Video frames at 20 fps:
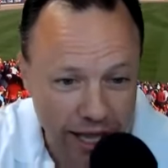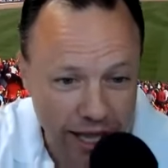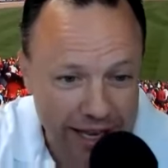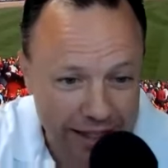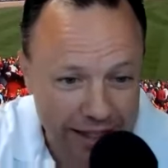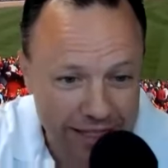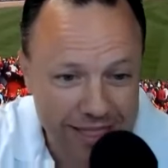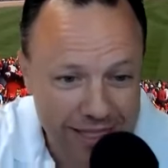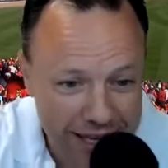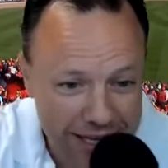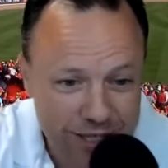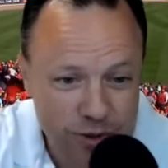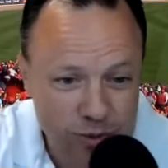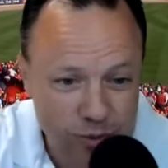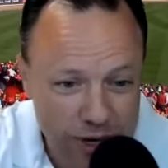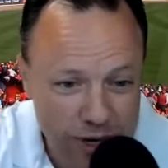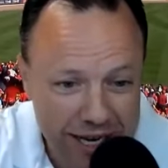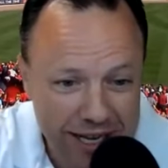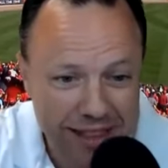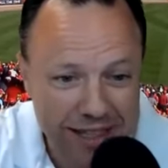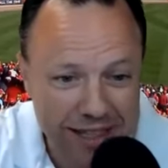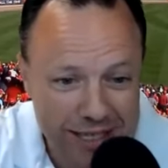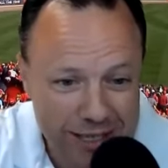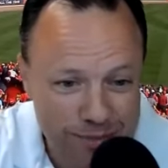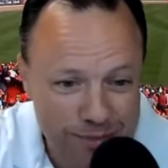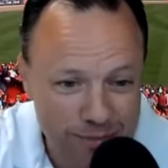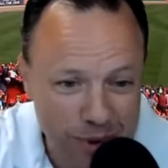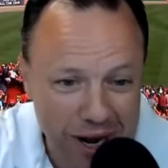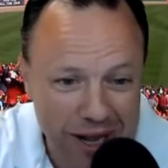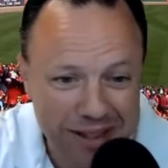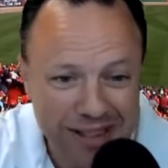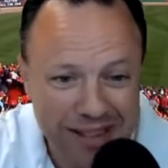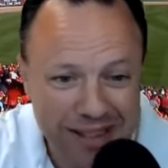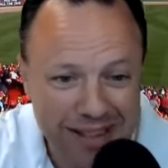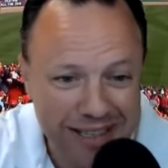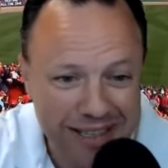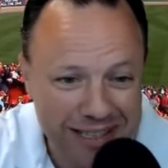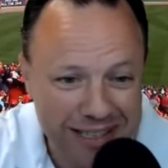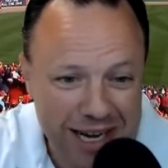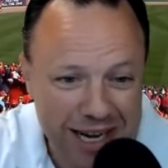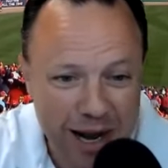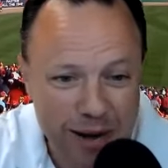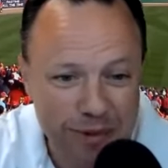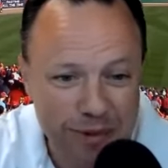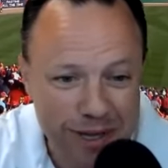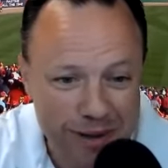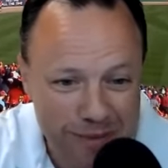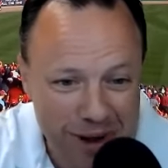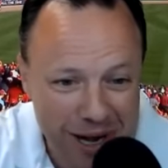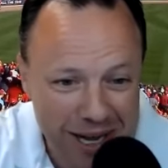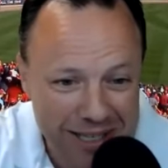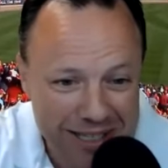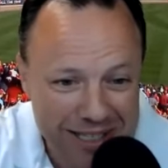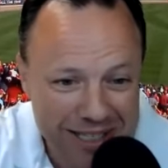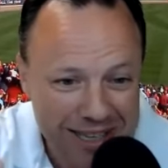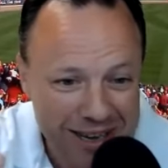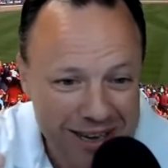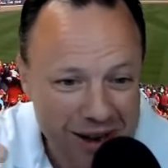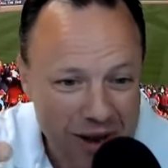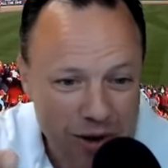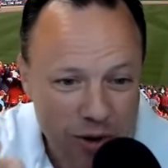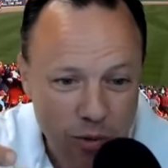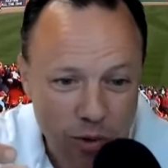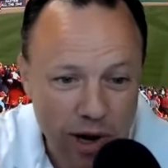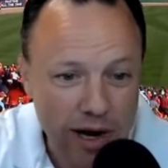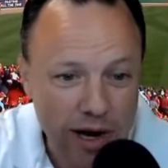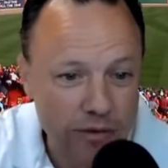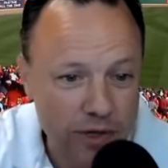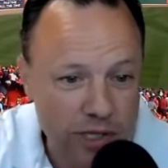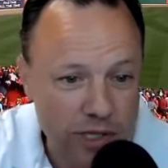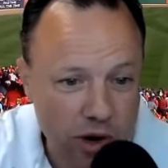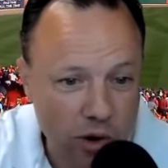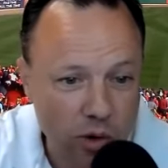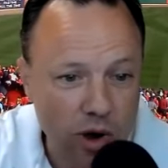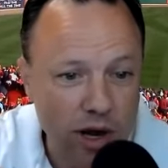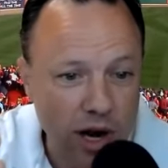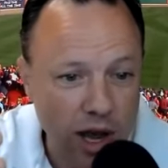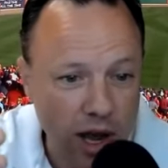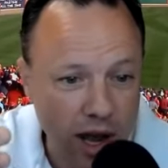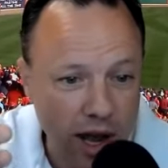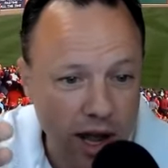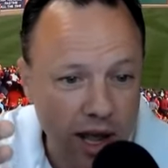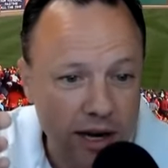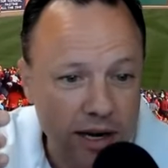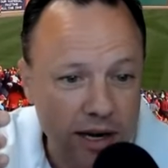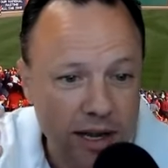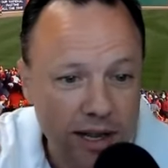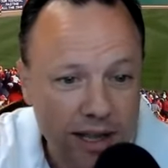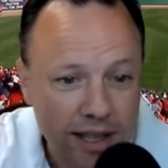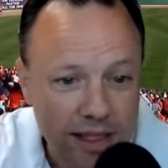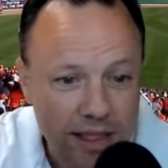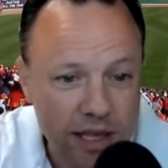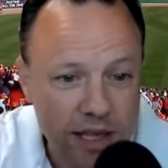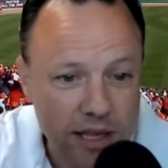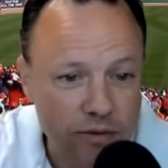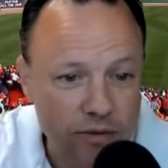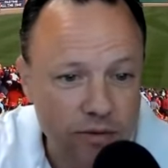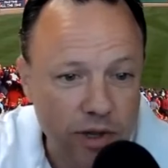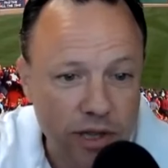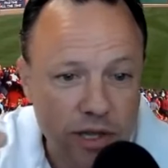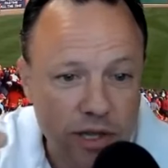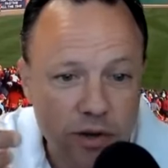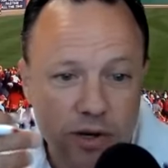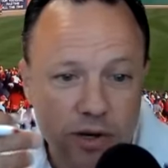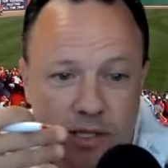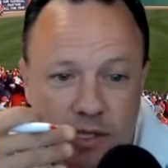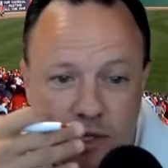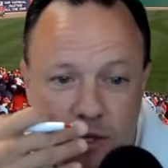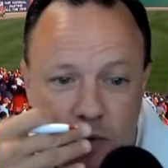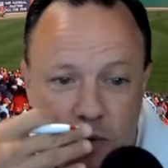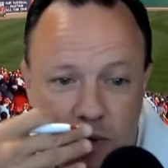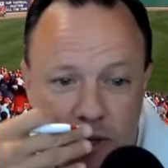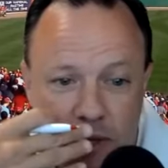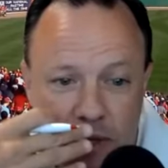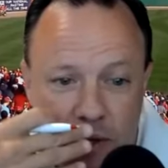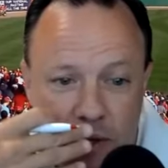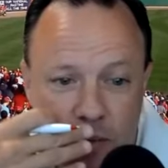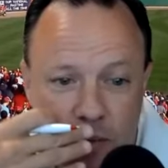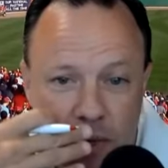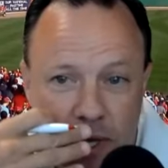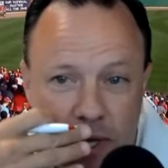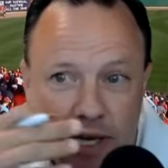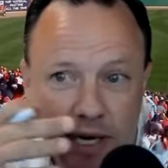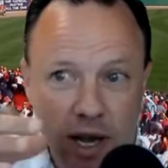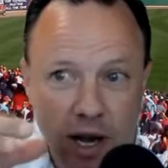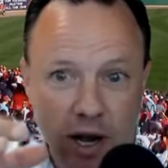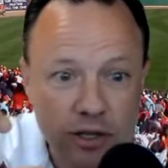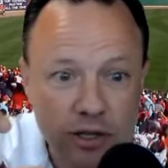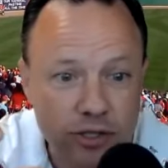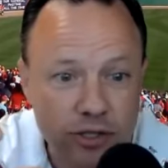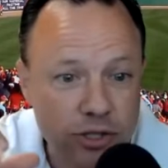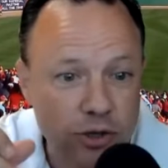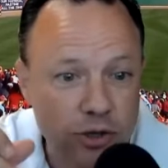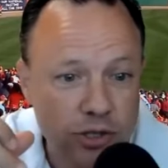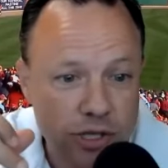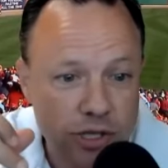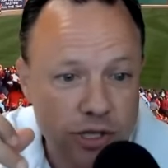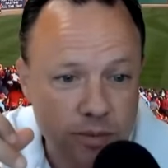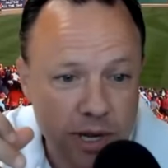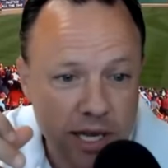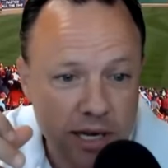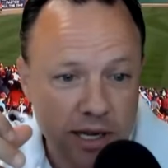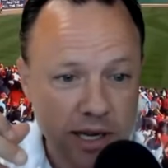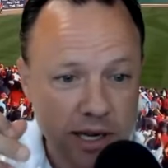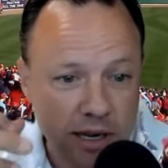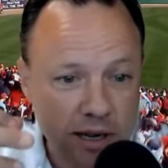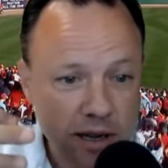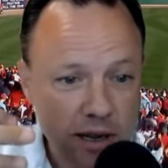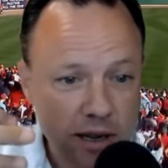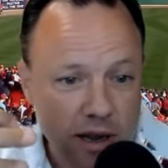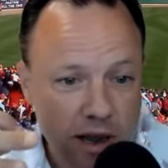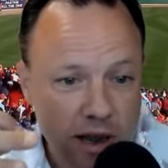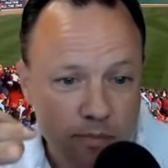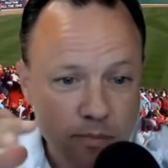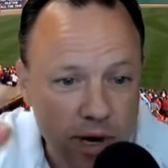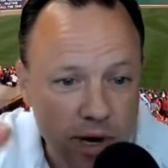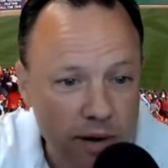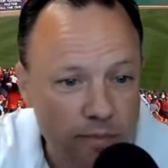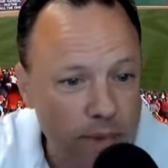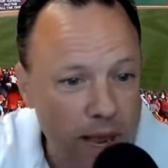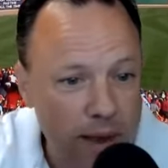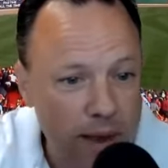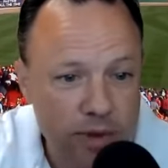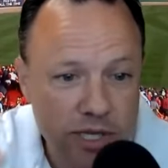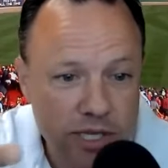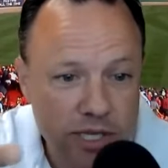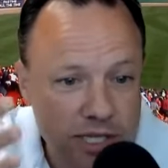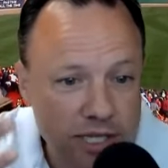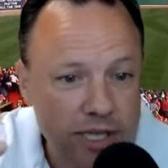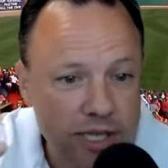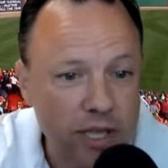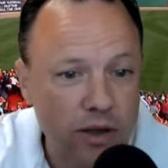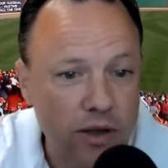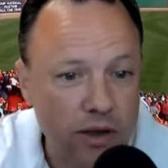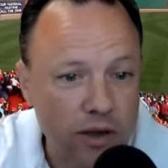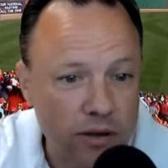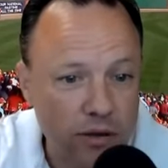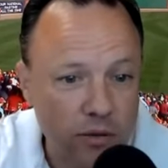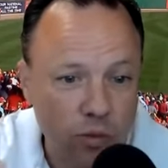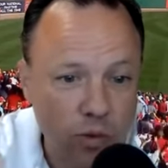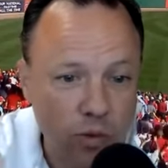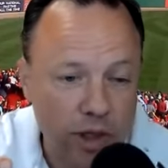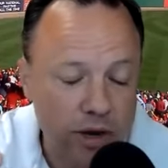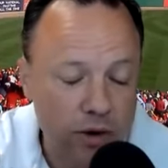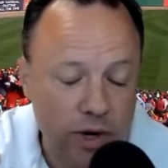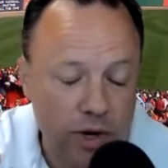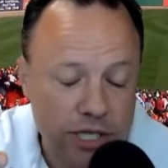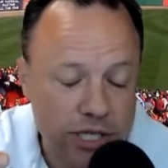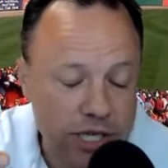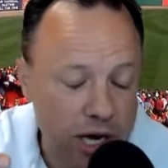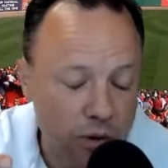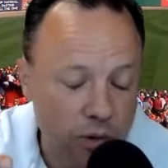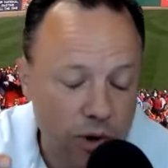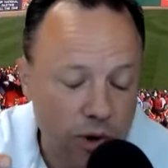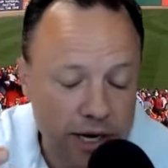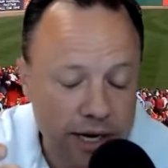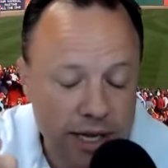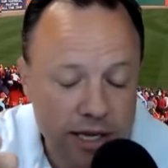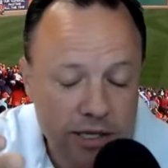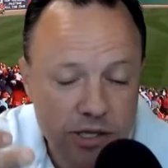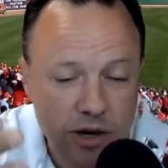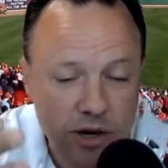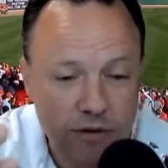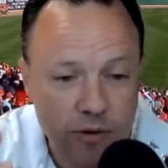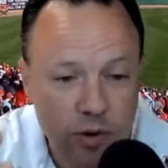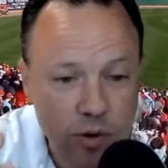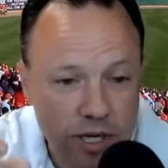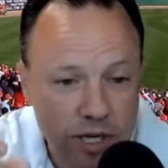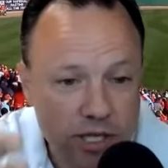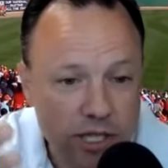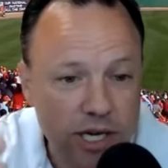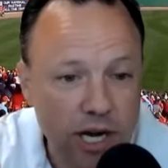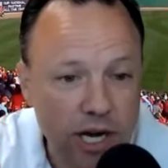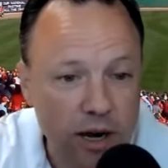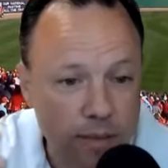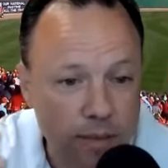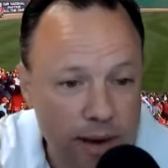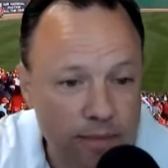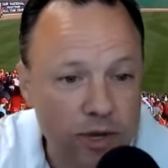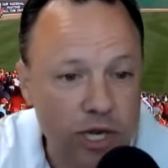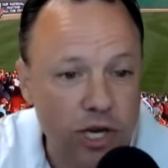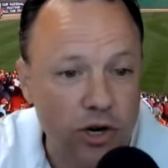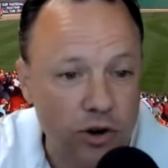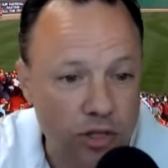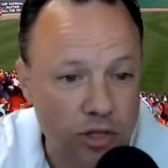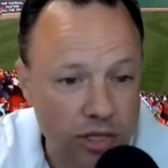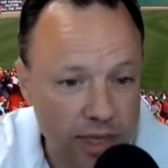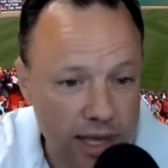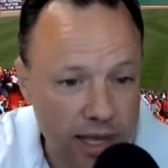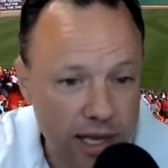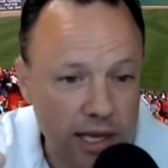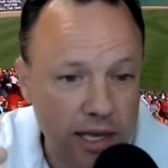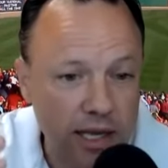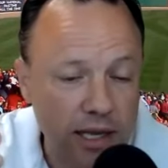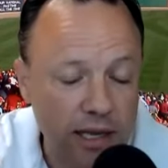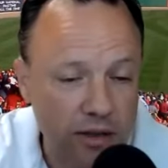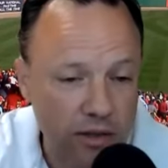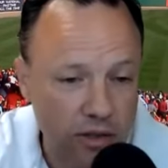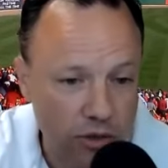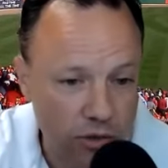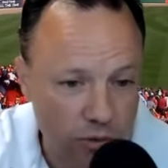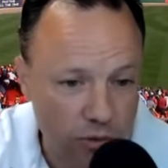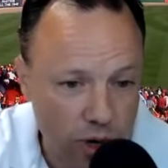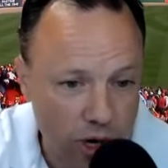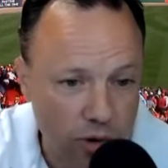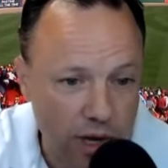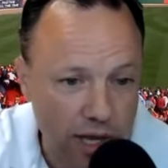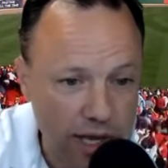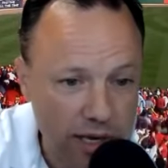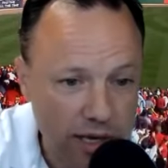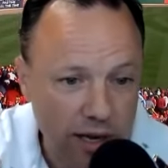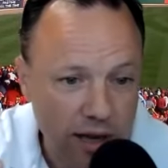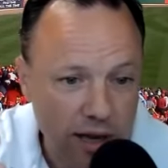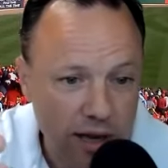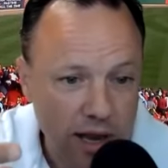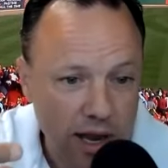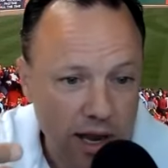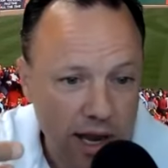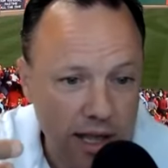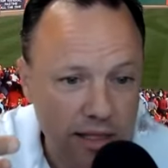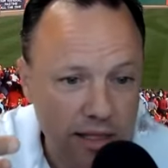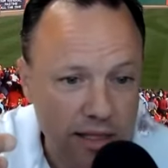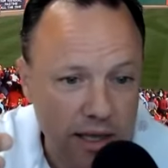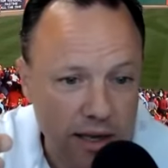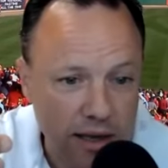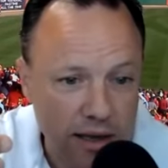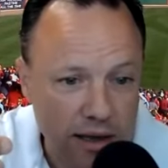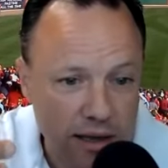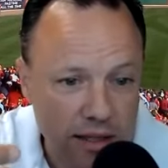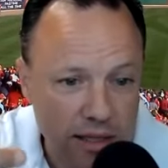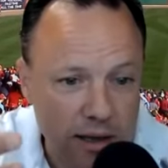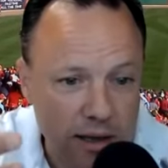like, this week, this month, this couple of months, whatever's going on that you've alluded to a little bit on social media, but maybe just the, whether you want to share what it is, or if you want to share maybe you're thinking through it and the, sure.